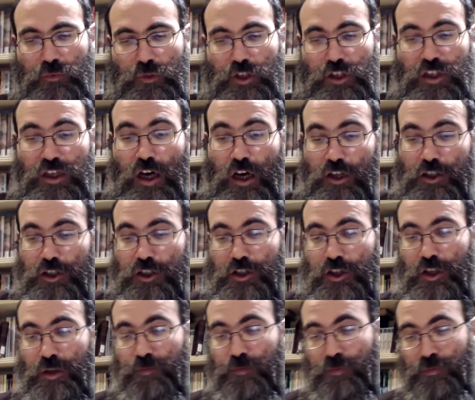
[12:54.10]
such
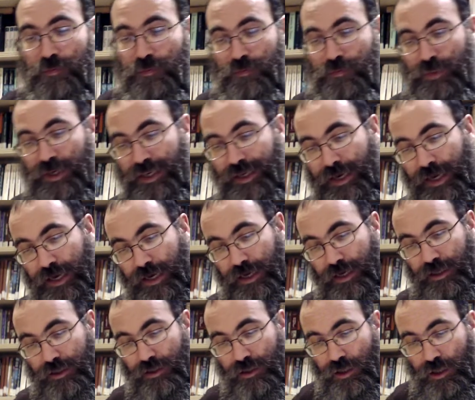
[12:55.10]
that
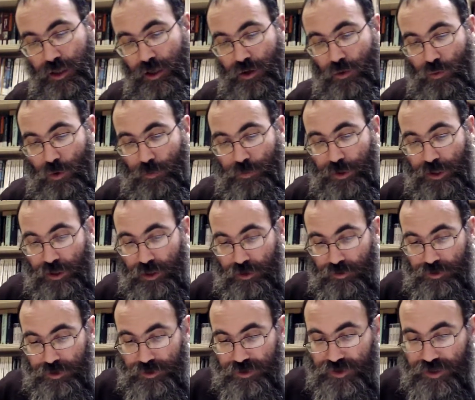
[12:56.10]
Biyah will be in a
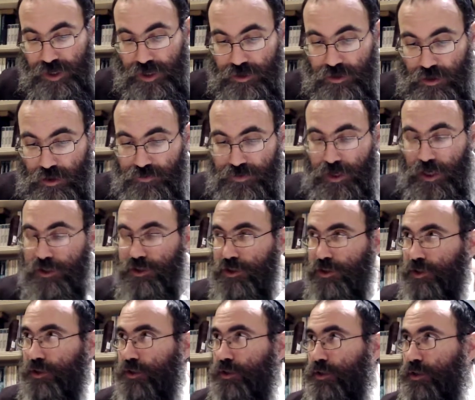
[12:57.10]
real state of
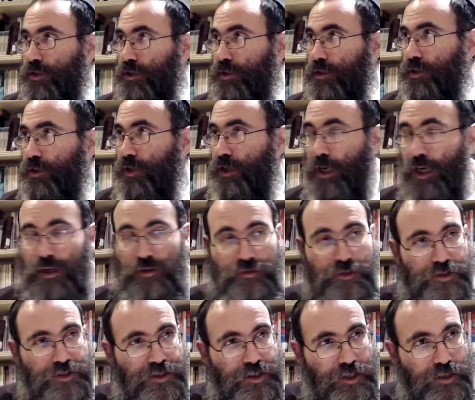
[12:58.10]
Yeshus and a
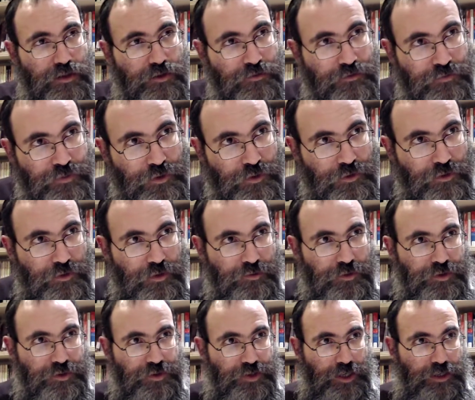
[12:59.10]
real state of Gvul, a
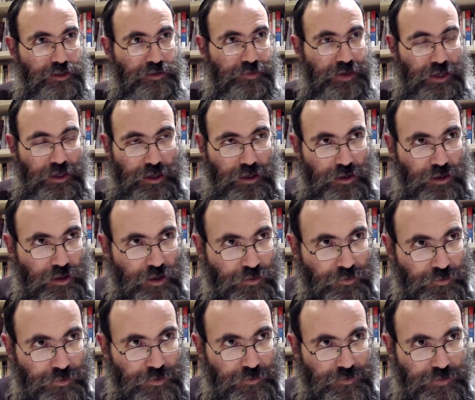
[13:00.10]
real state
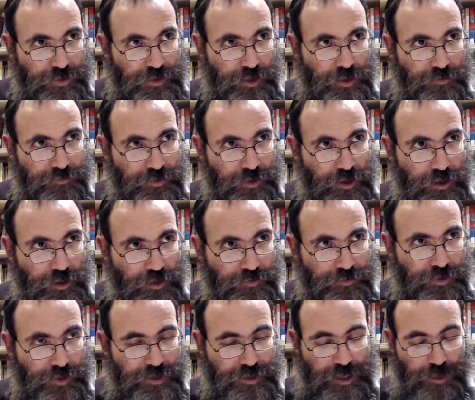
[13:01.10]
of
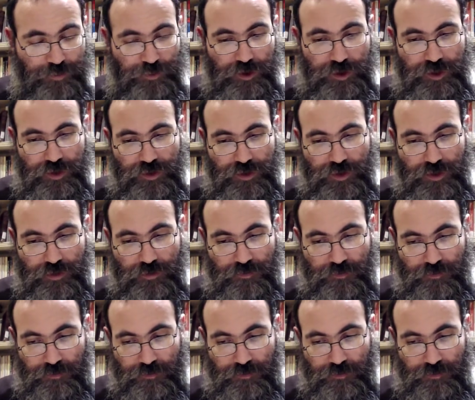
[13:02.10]
separateness.